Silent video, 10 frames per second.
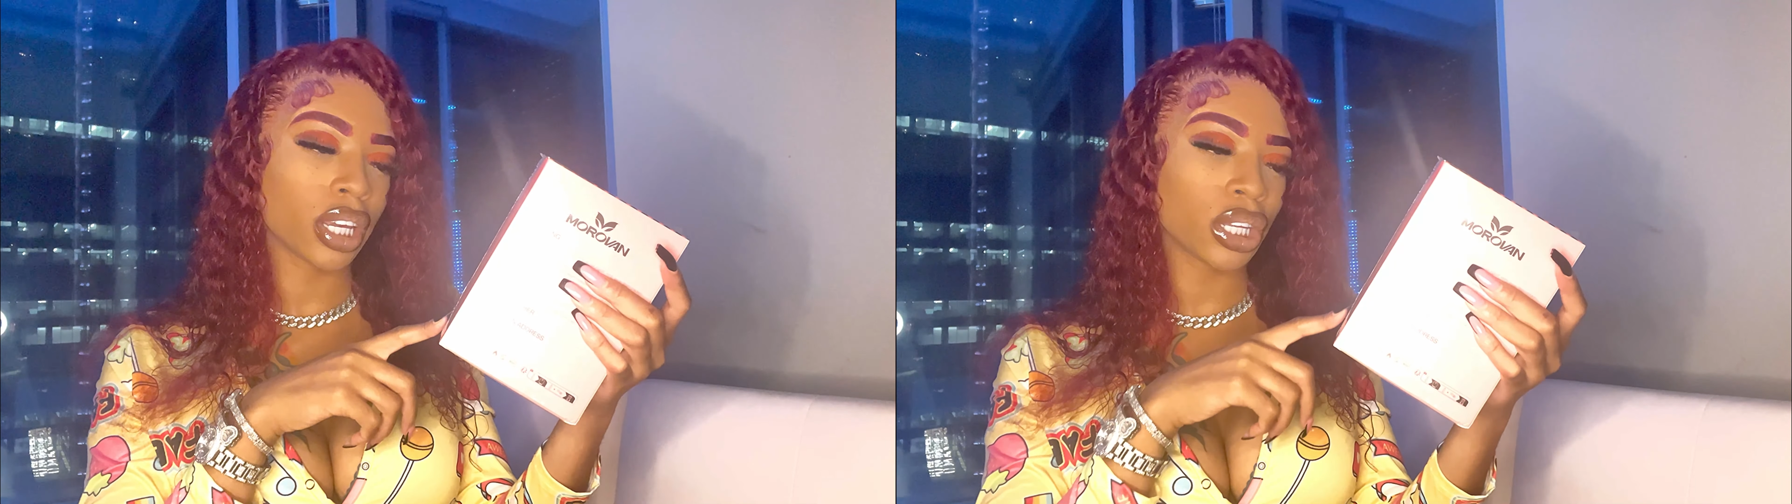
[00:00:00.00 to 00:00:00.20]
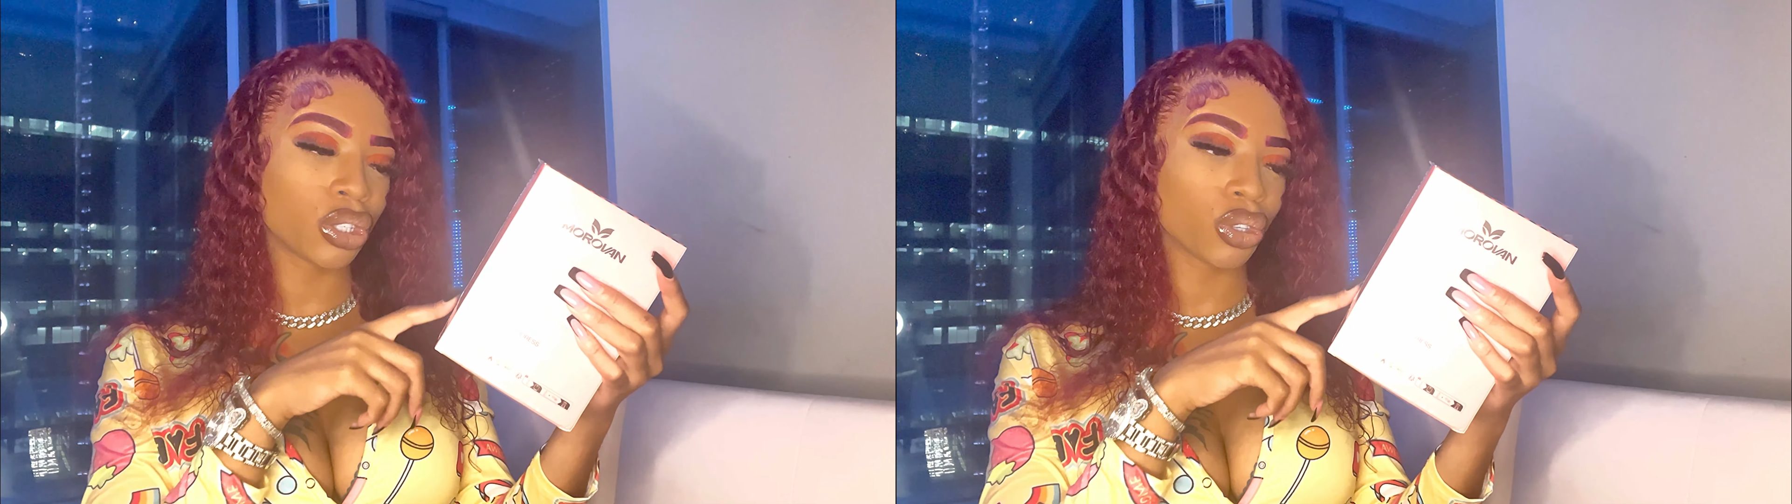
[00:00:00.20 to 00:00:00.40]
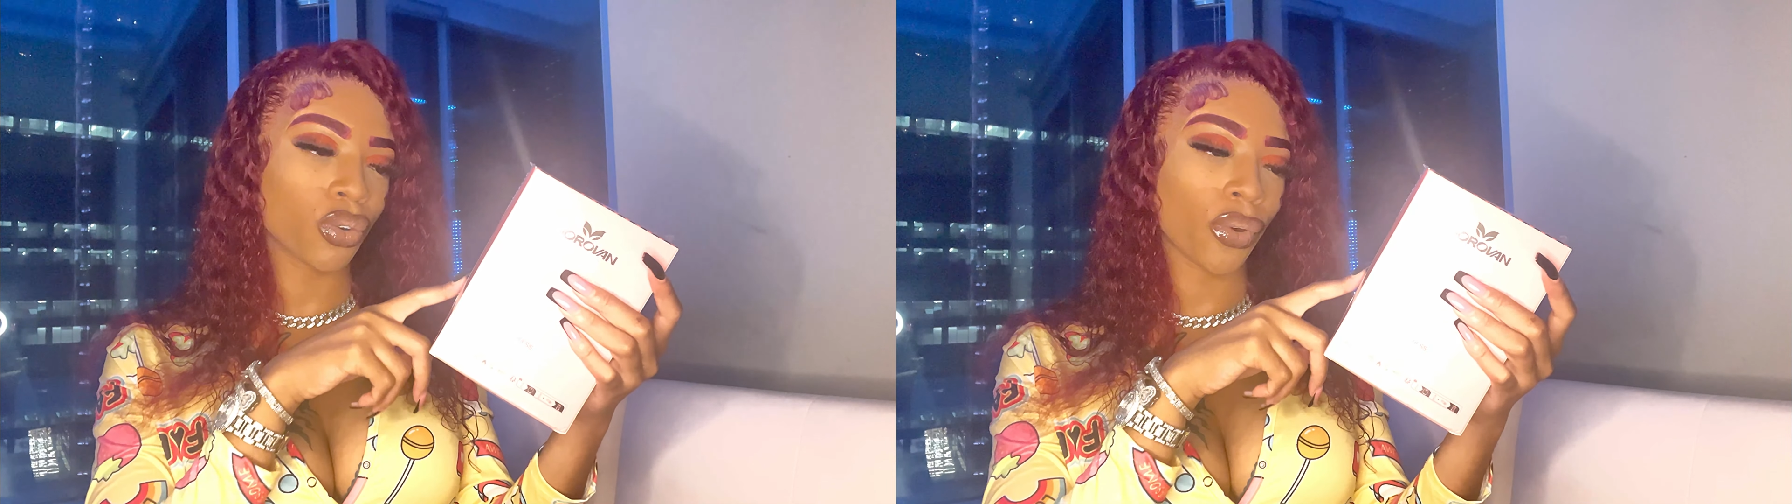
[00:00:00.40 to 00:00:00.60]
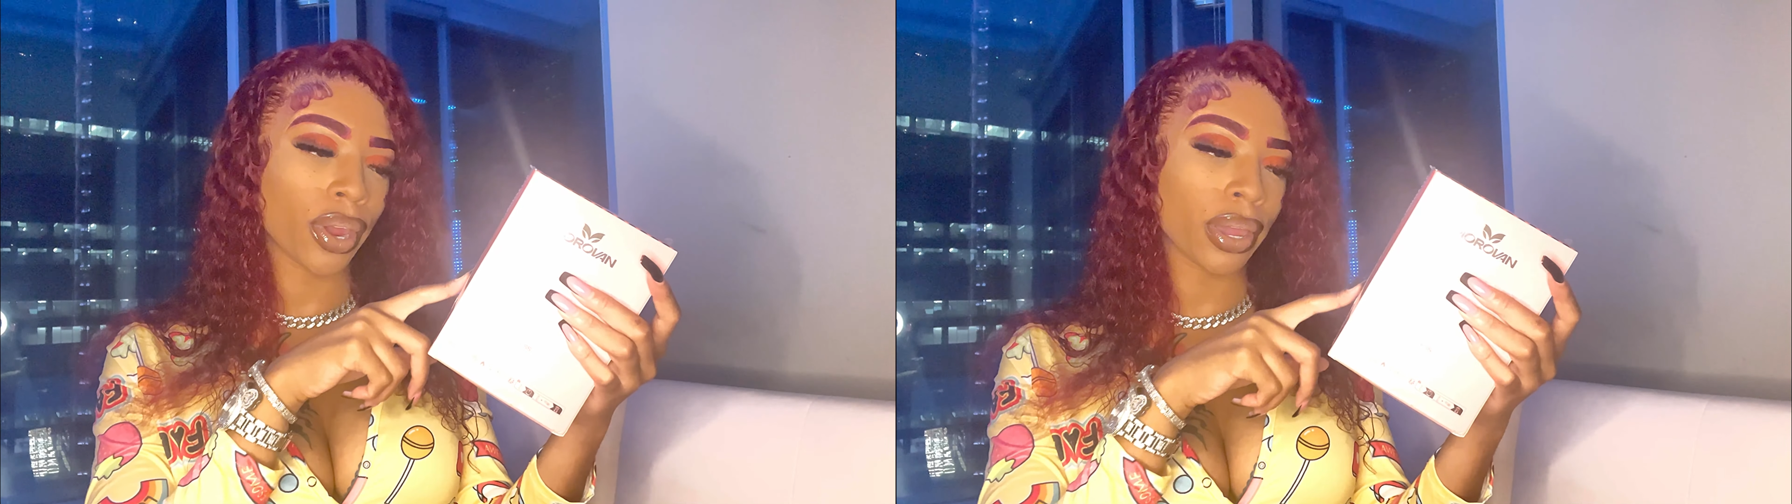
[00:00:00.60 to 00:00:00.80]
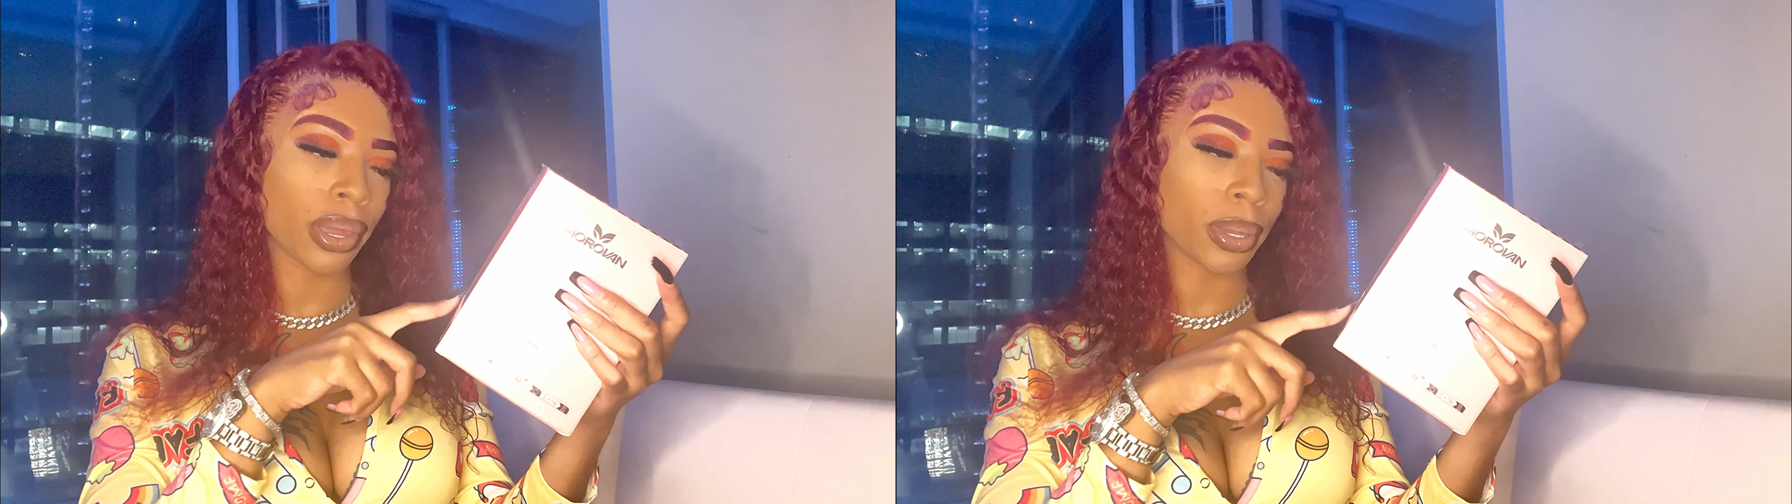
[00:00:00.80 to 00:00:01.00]

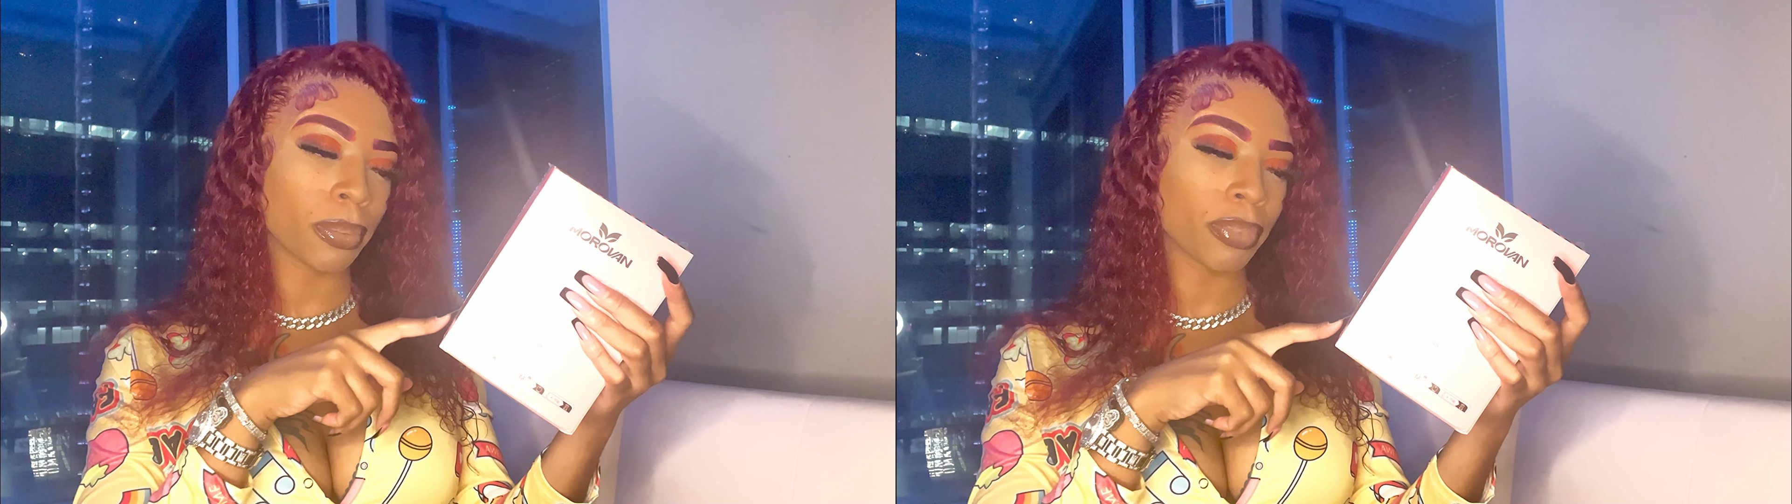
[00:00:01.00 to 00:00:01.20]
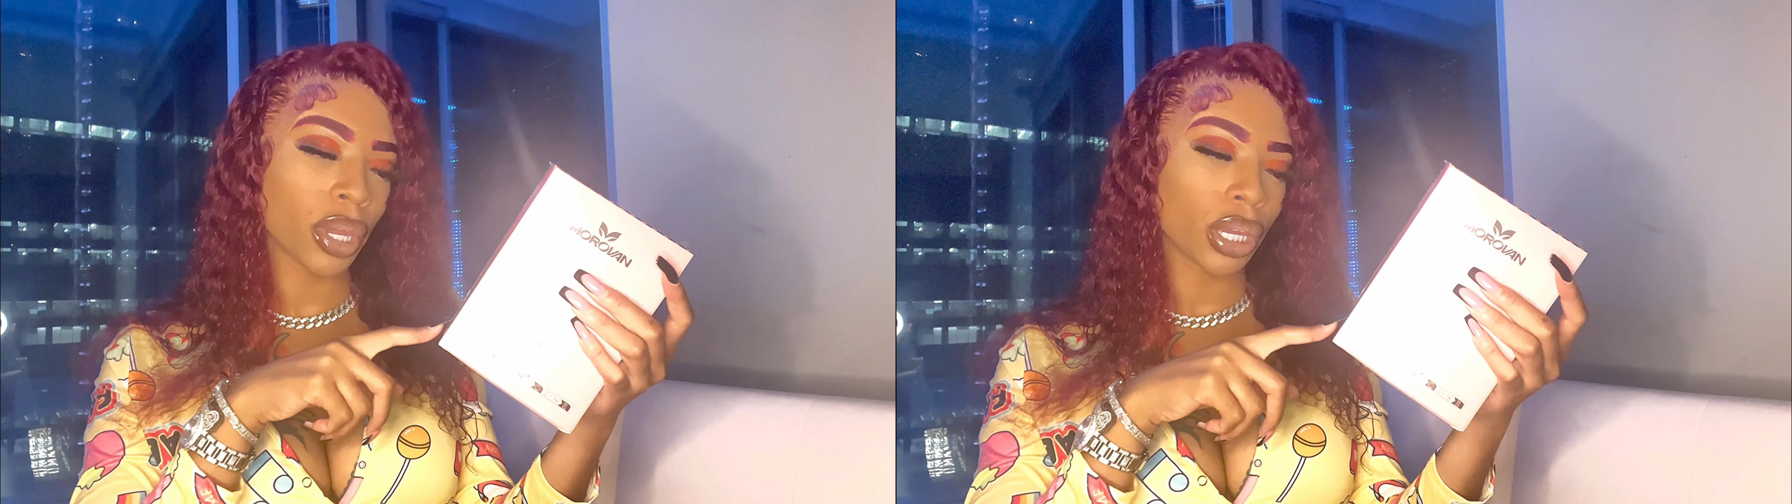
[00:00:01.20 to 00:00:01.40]
Instagram,